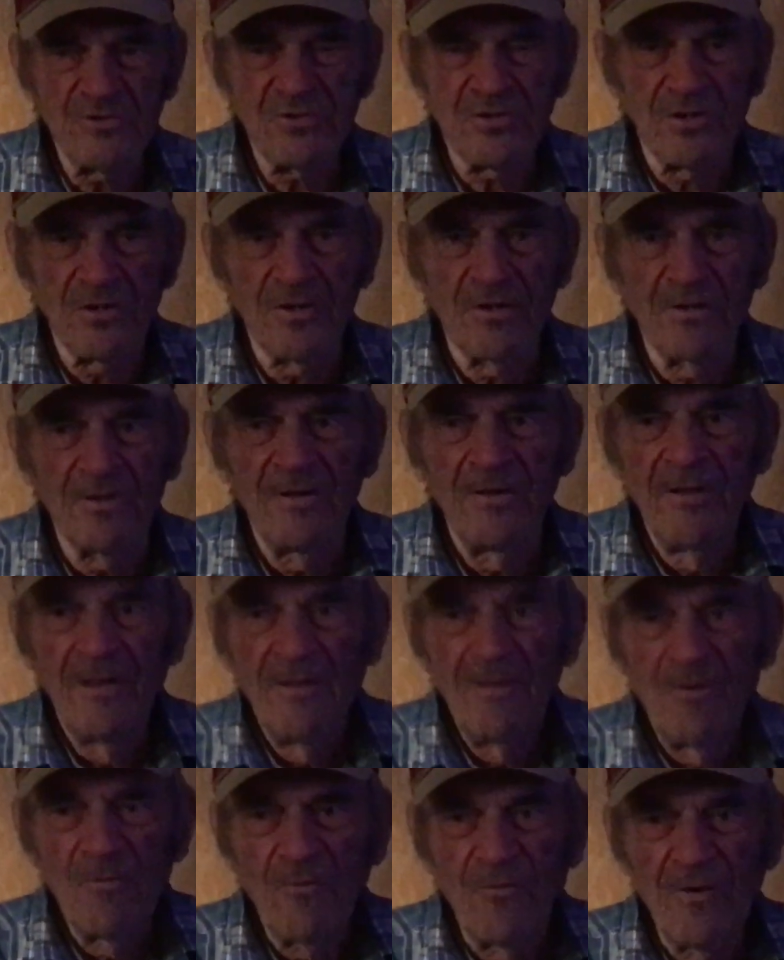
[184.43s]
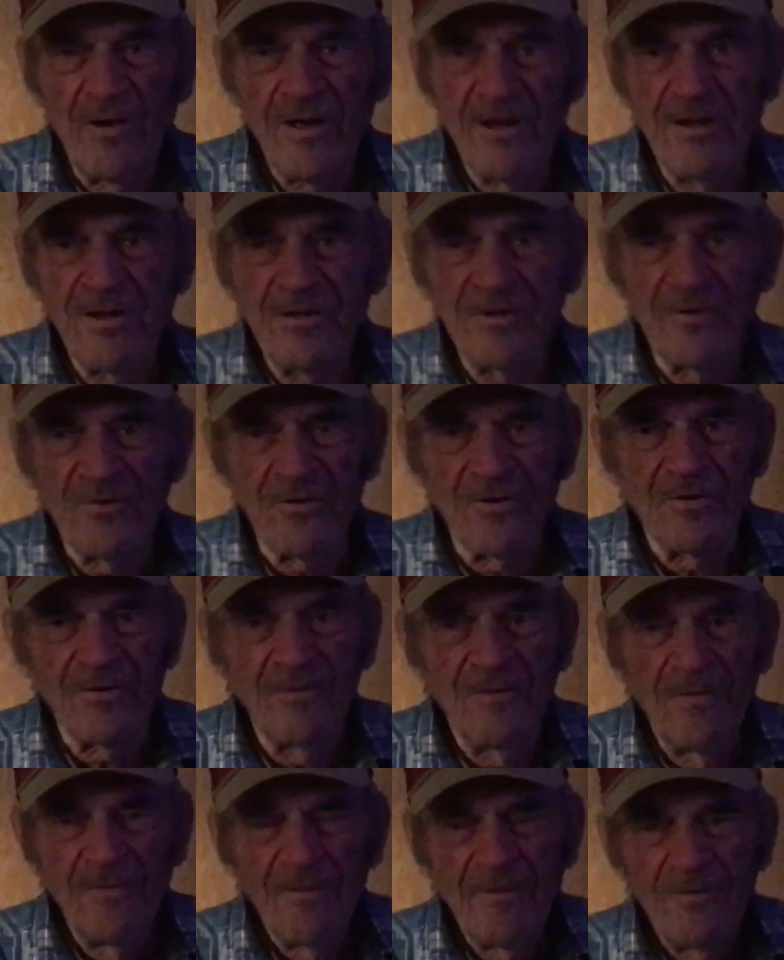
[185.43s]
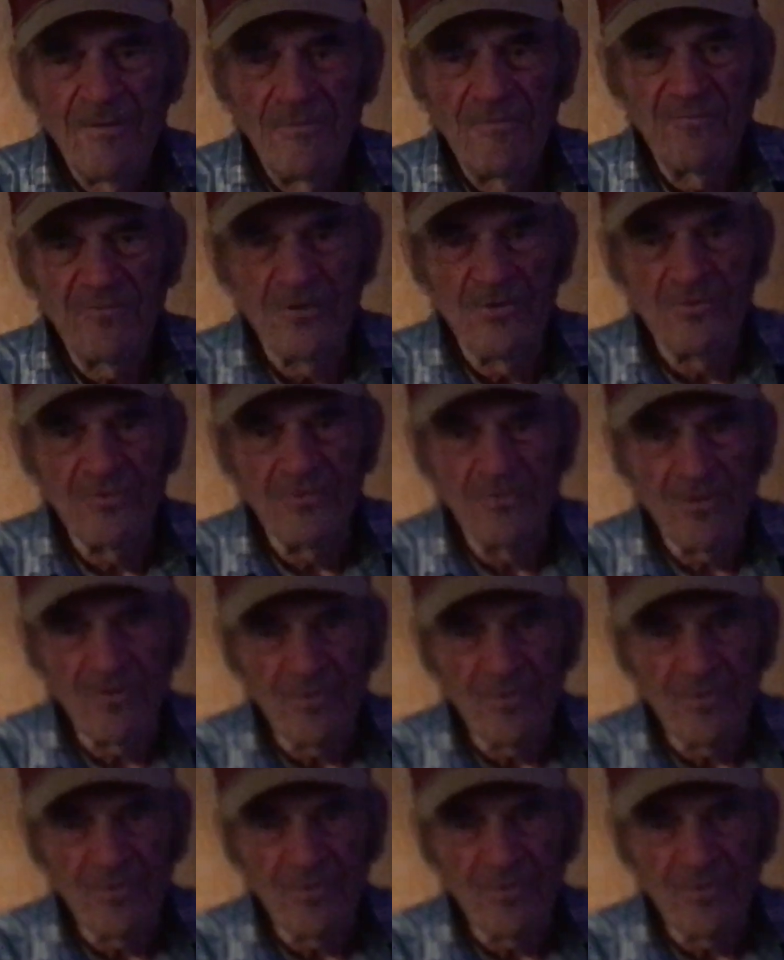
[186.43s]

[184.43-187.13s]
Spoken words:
or a wedding or a funeral